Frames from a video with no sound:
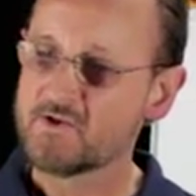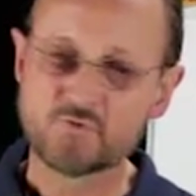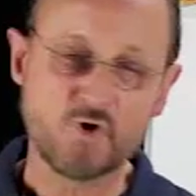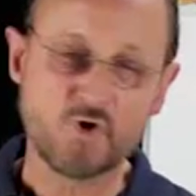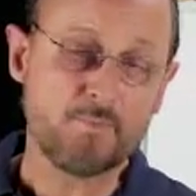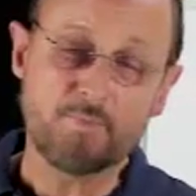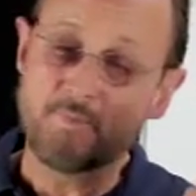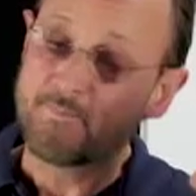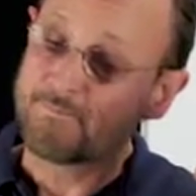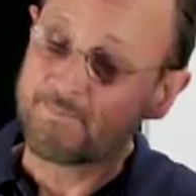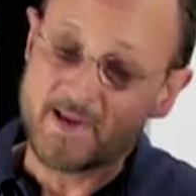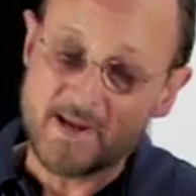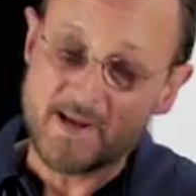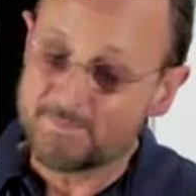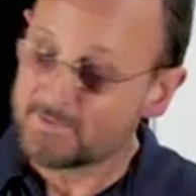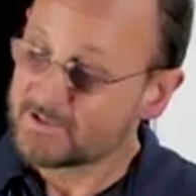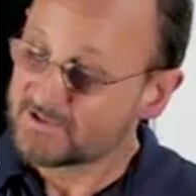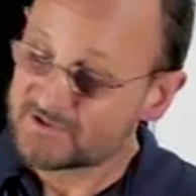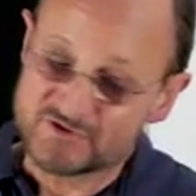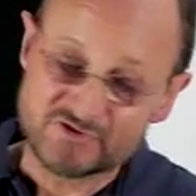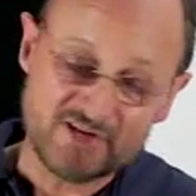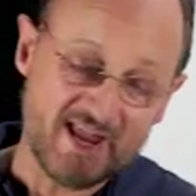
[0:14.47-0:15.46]
Group of
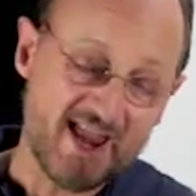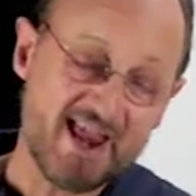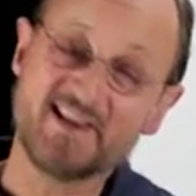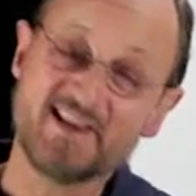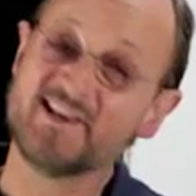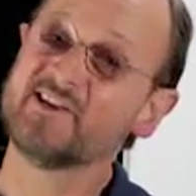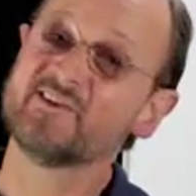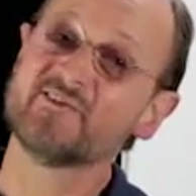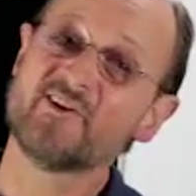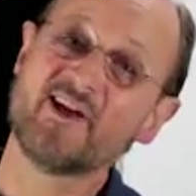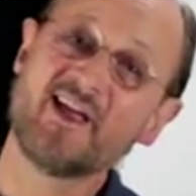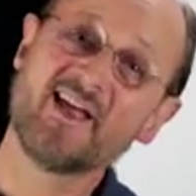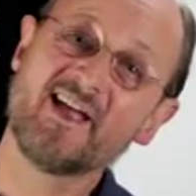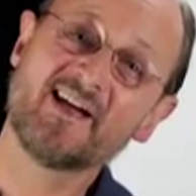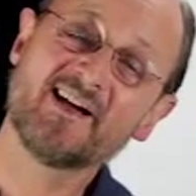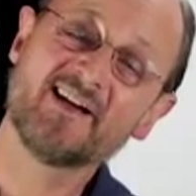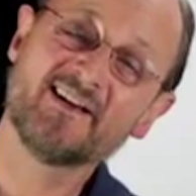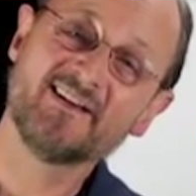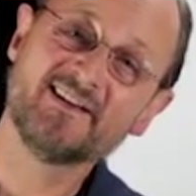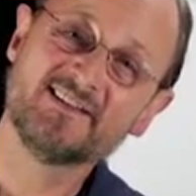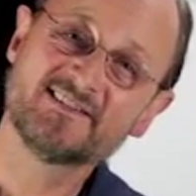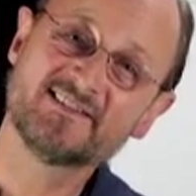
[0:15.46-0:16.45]
people are standing
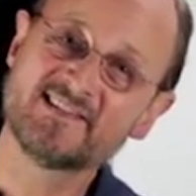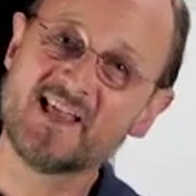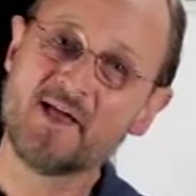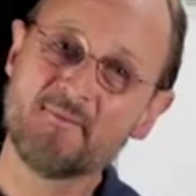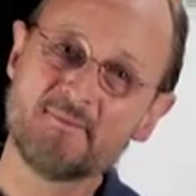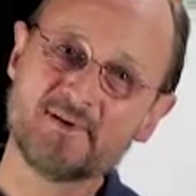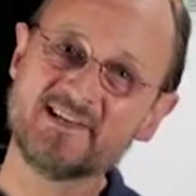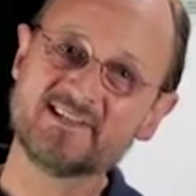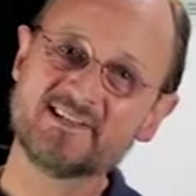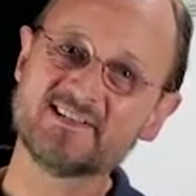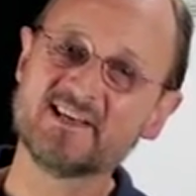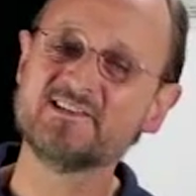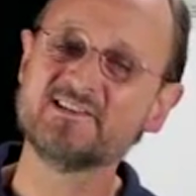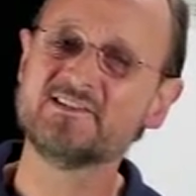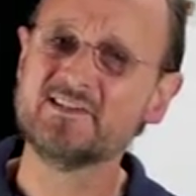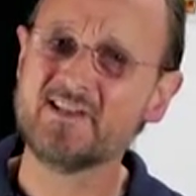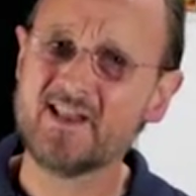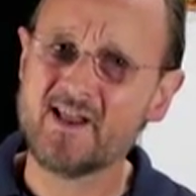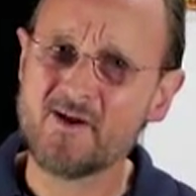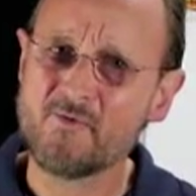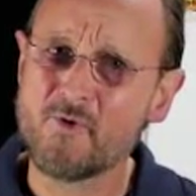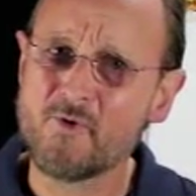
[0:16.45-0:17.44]
around, and somebody
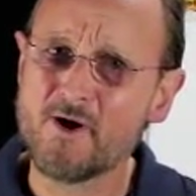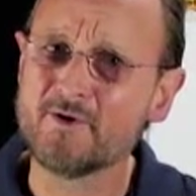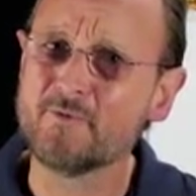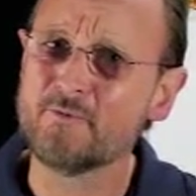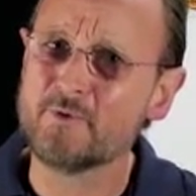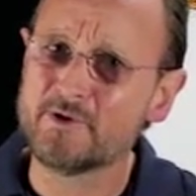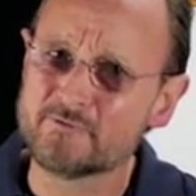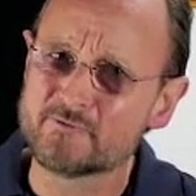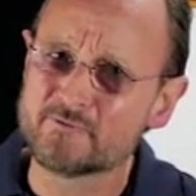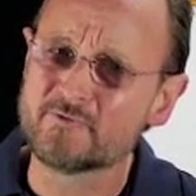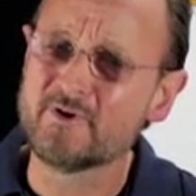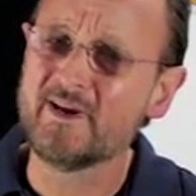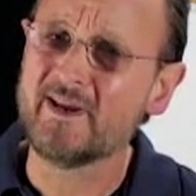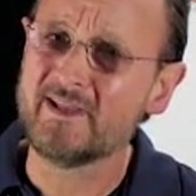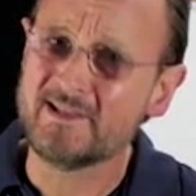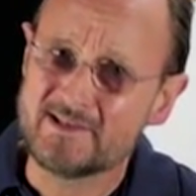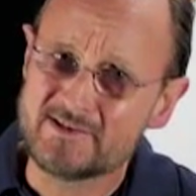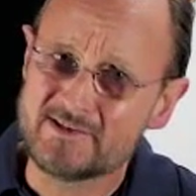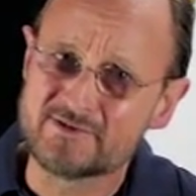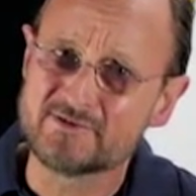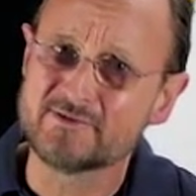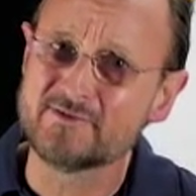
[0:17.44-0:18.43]
says, You know what? We
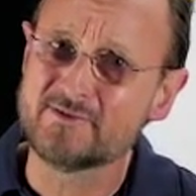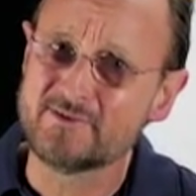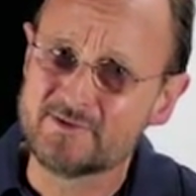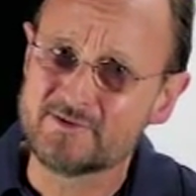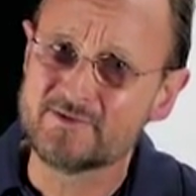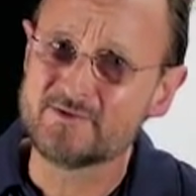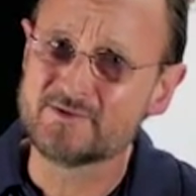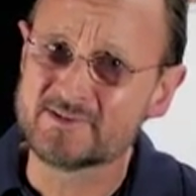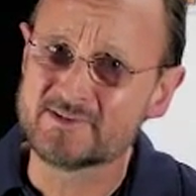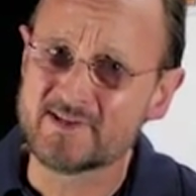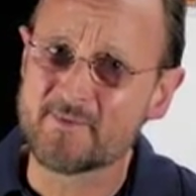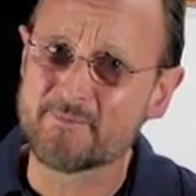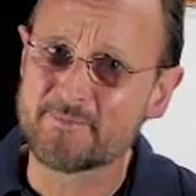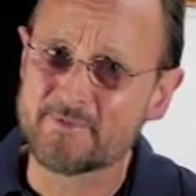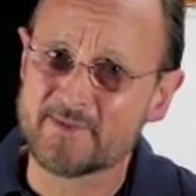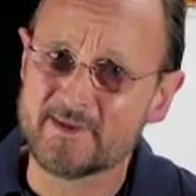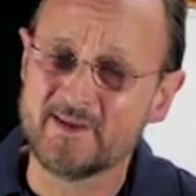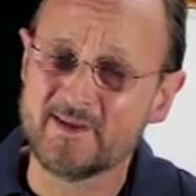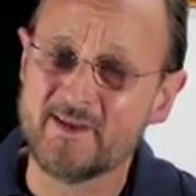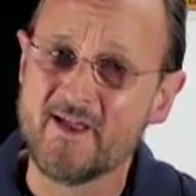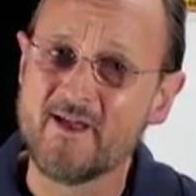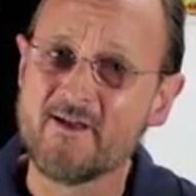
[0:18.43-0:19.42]
really should do
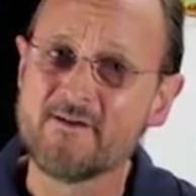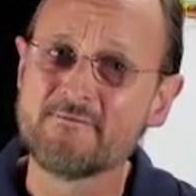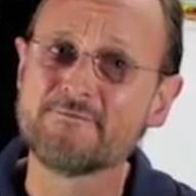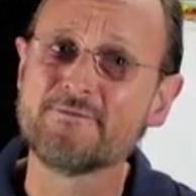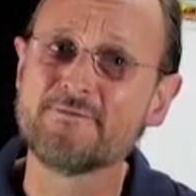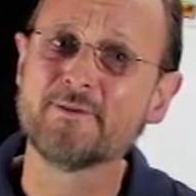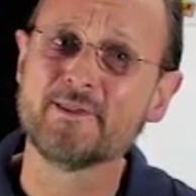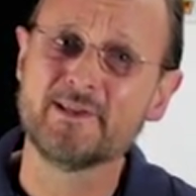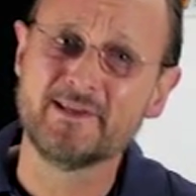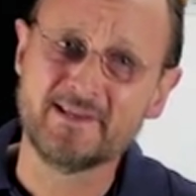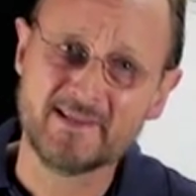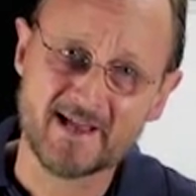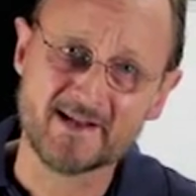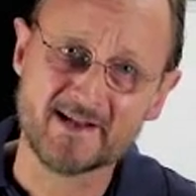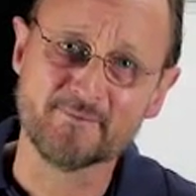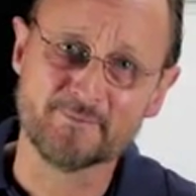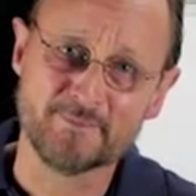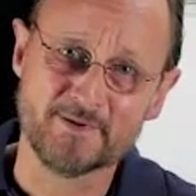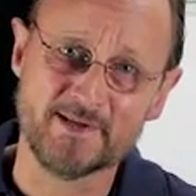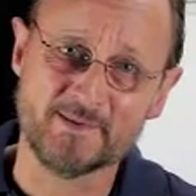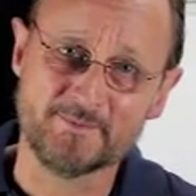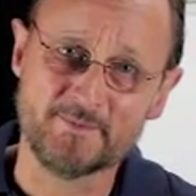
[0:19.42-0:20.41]
something for the
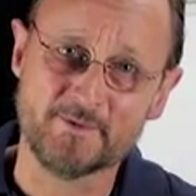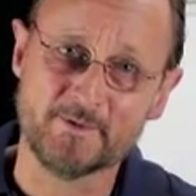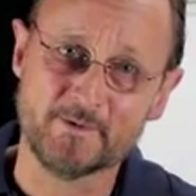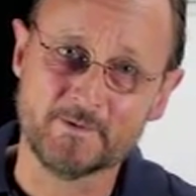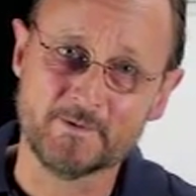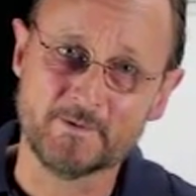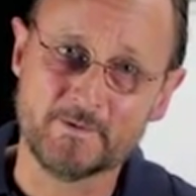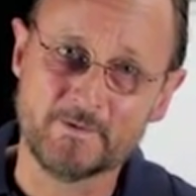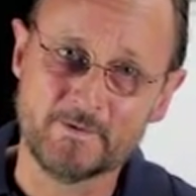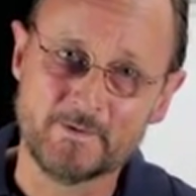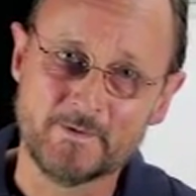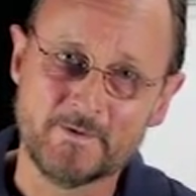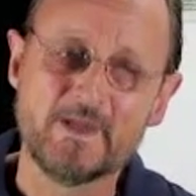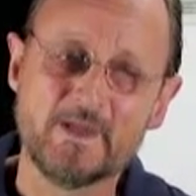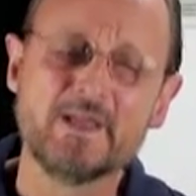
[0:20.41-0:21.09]
young people.